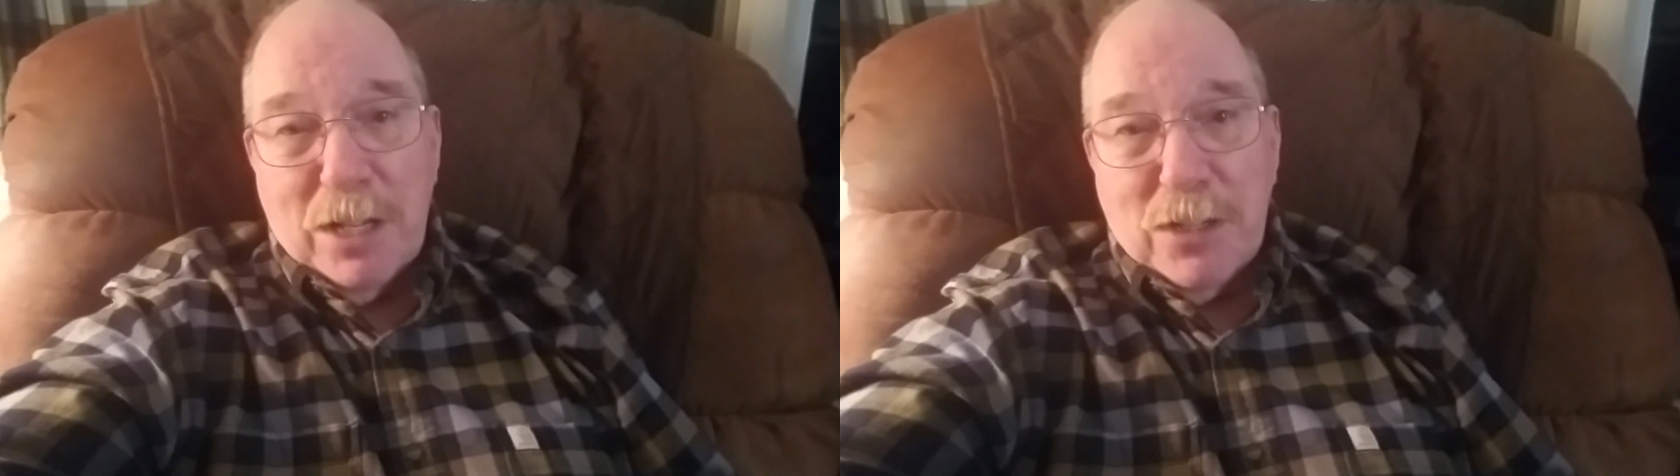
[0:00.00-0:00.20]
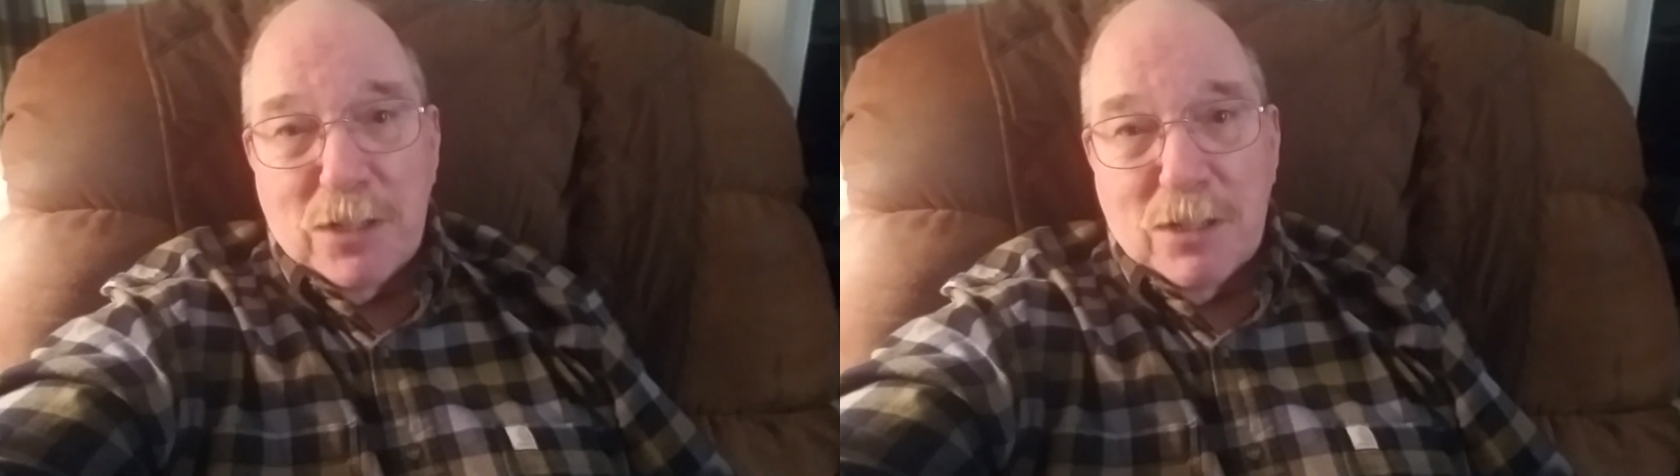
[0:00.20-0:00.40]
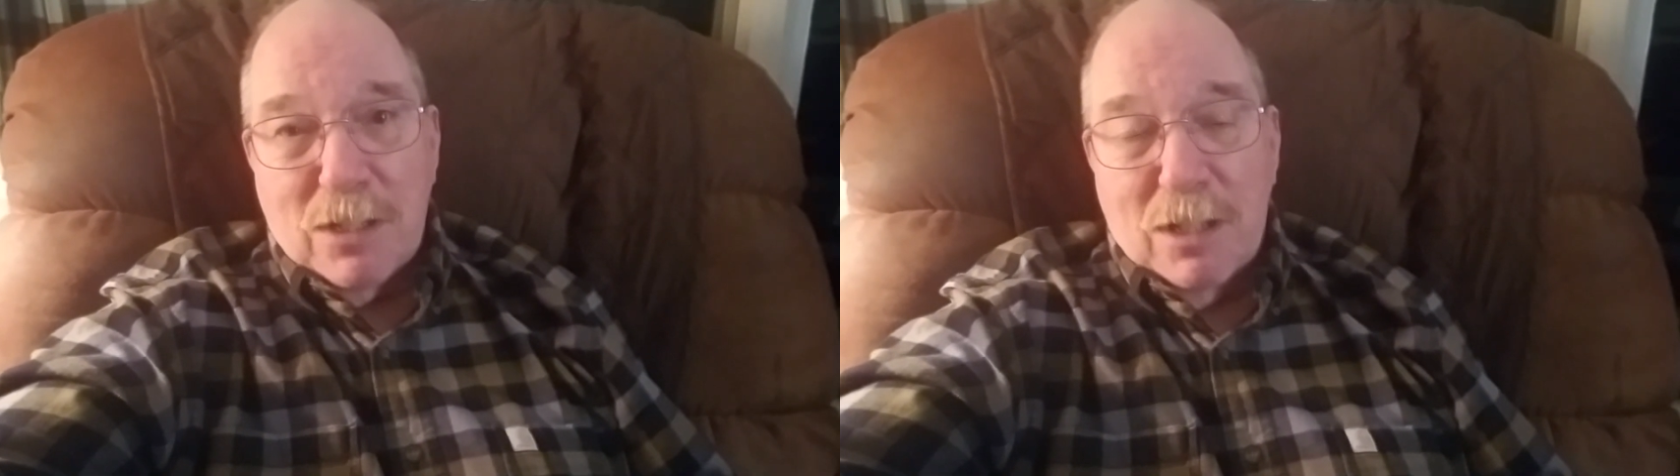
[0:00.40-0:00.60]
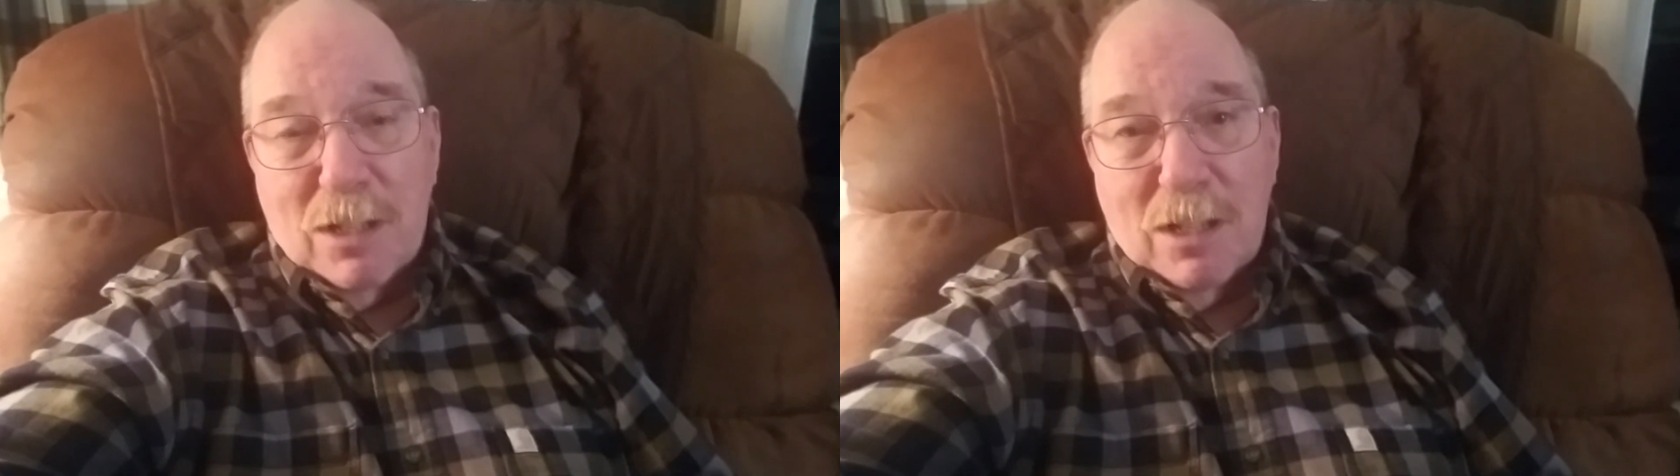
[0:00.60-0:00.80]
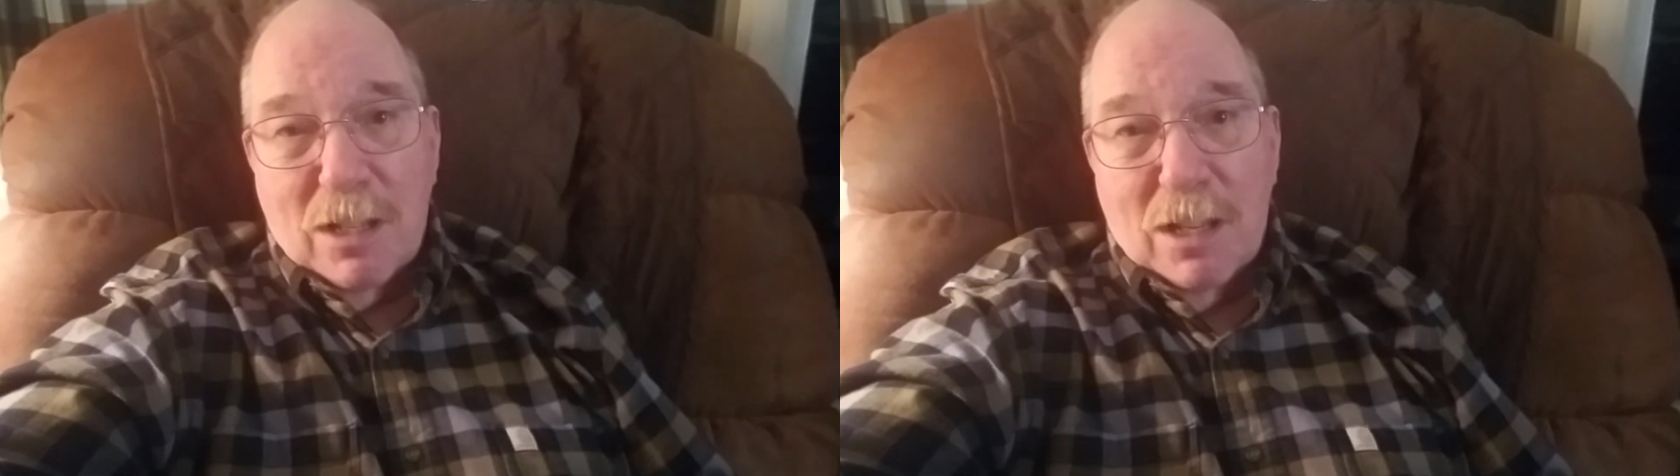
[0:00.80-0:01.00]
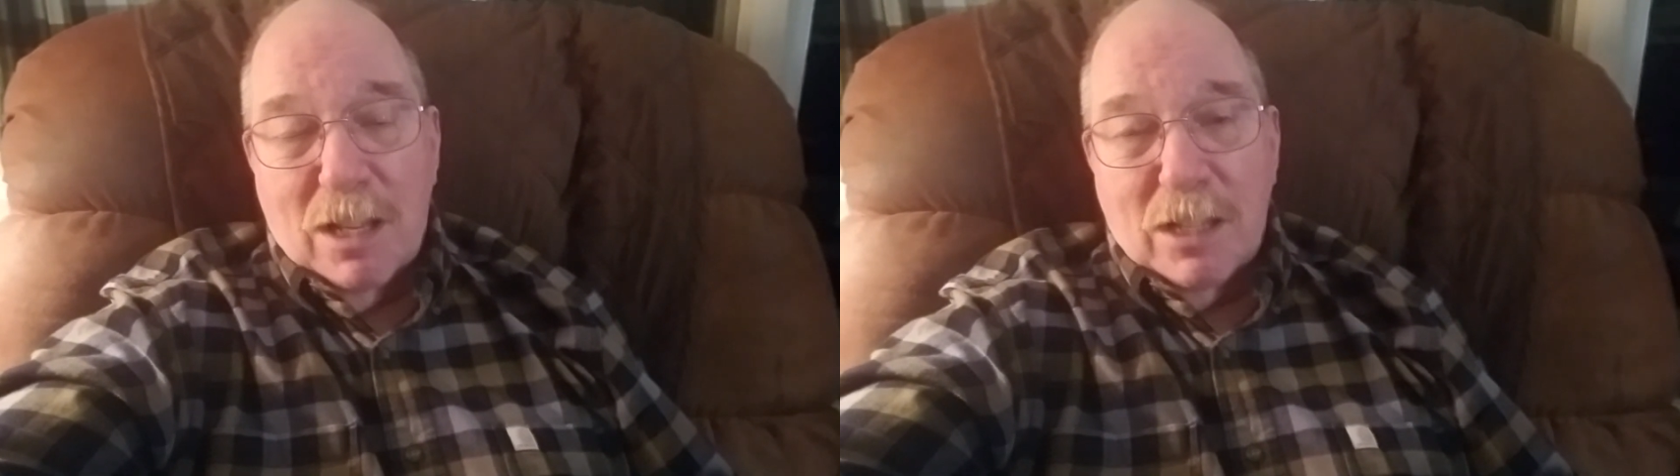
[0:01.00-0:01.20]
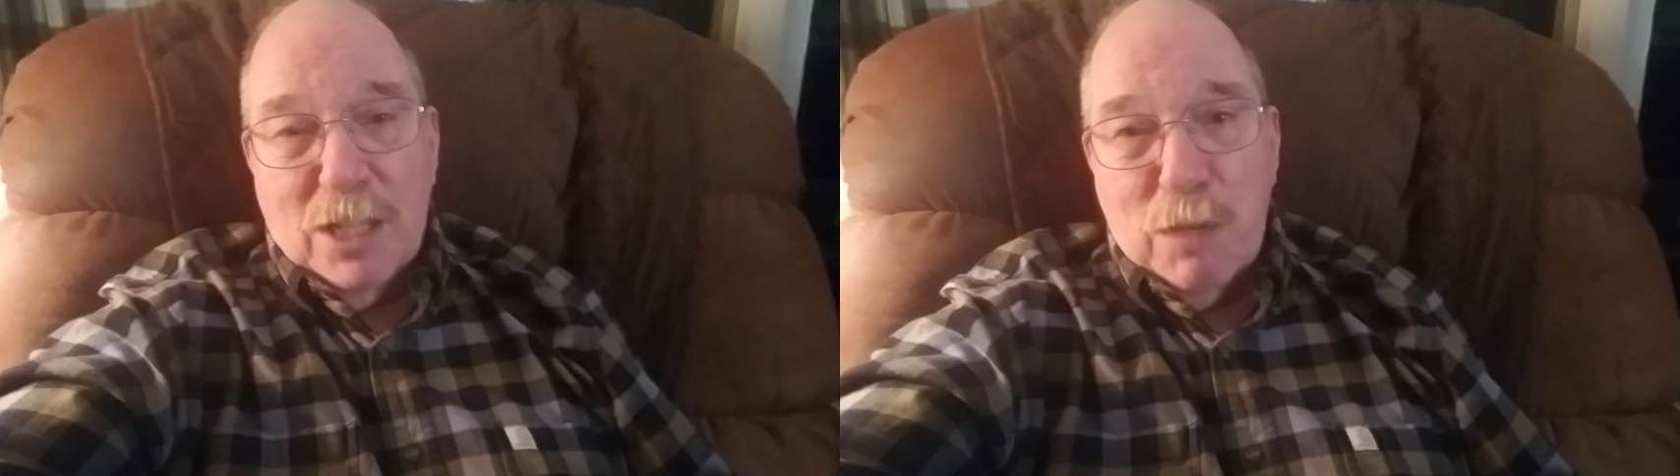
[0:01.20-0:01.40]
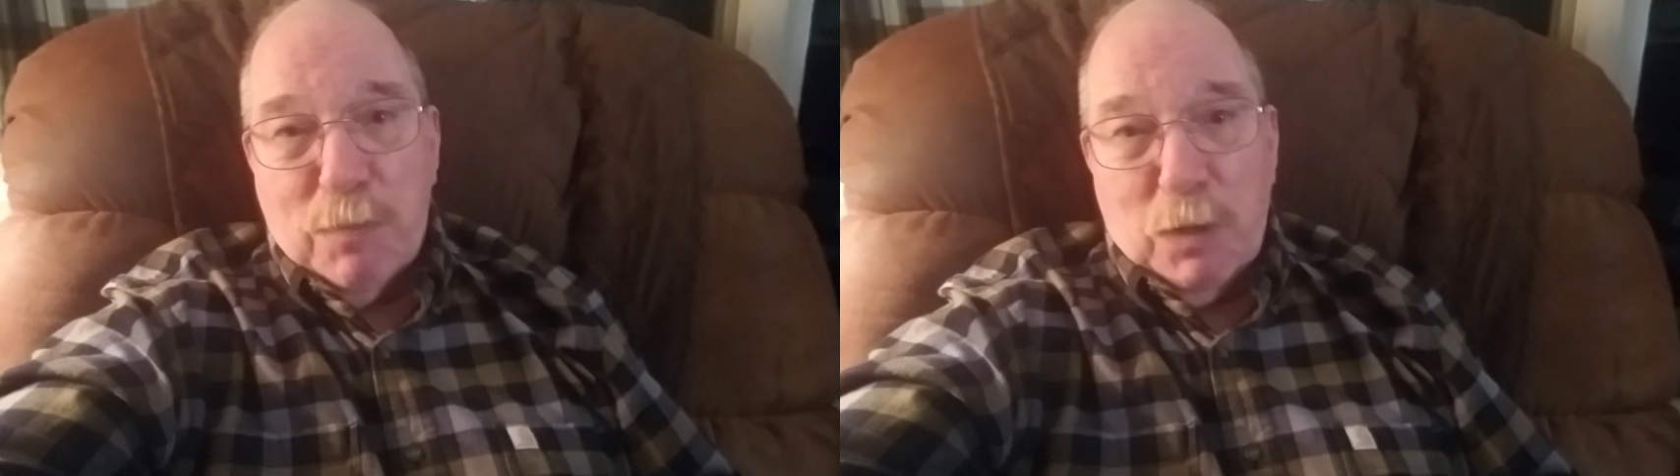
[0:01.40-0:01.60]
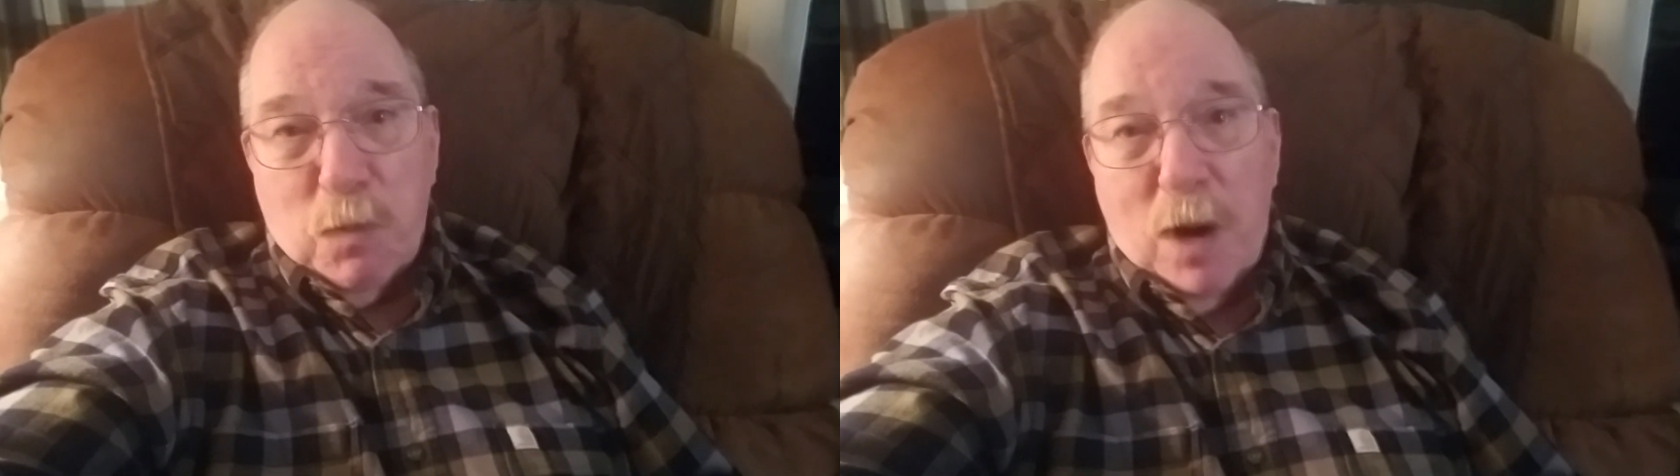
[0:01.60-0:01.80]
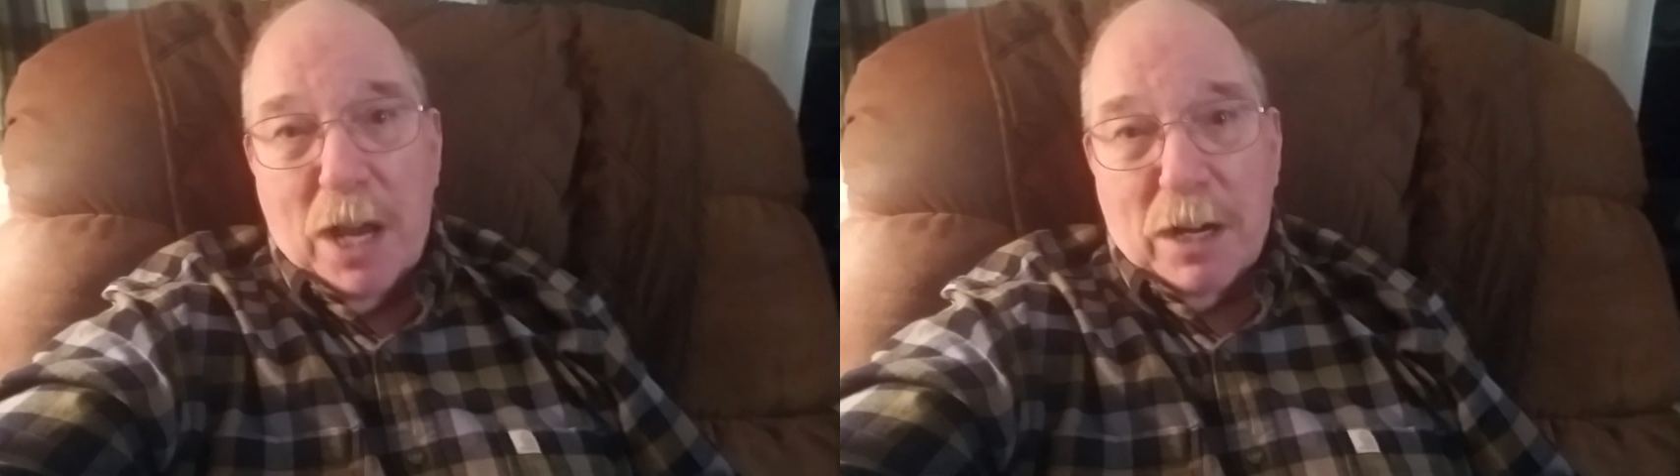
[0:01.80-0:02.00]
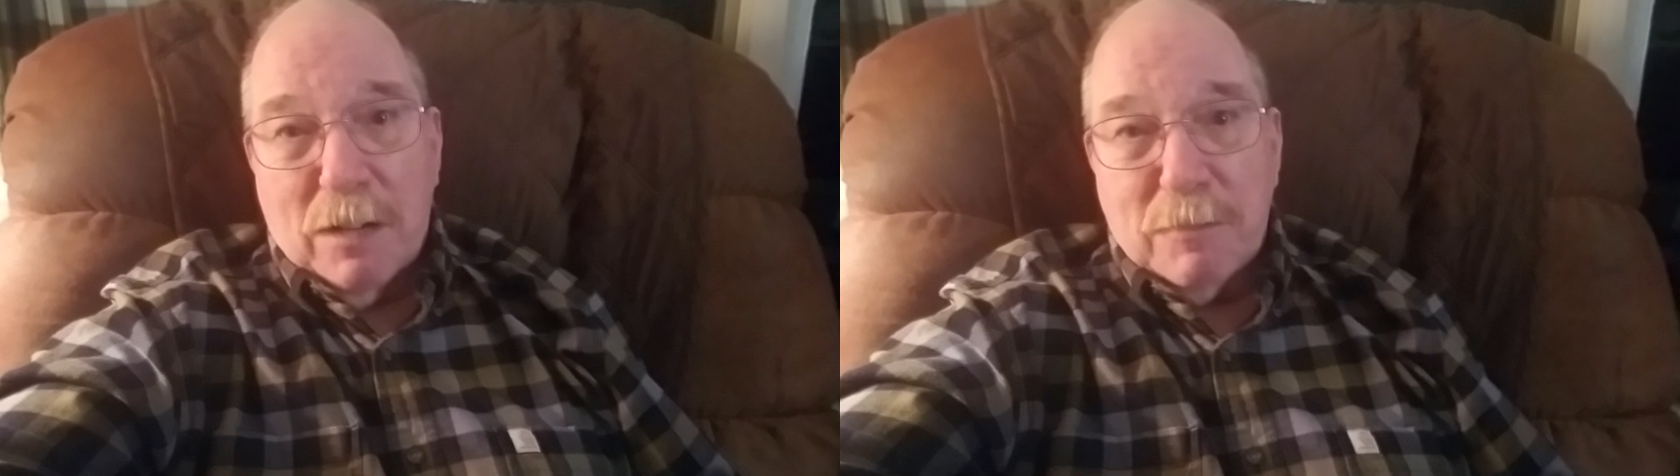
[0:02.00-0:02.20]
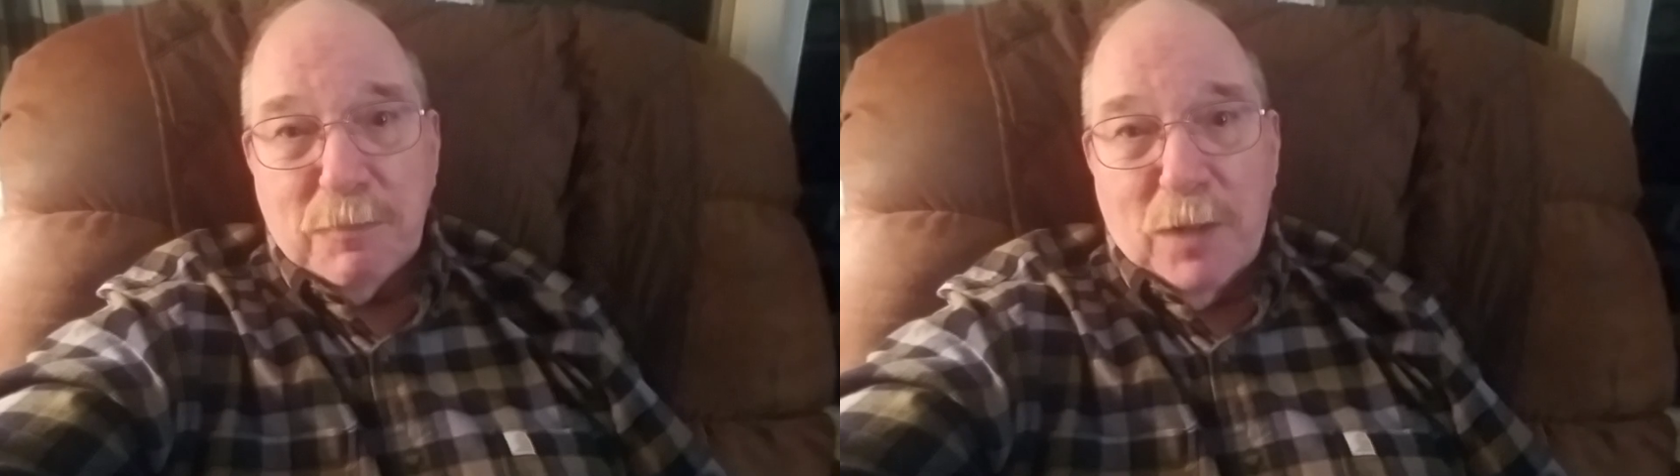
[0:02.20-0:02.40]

inches deep in water.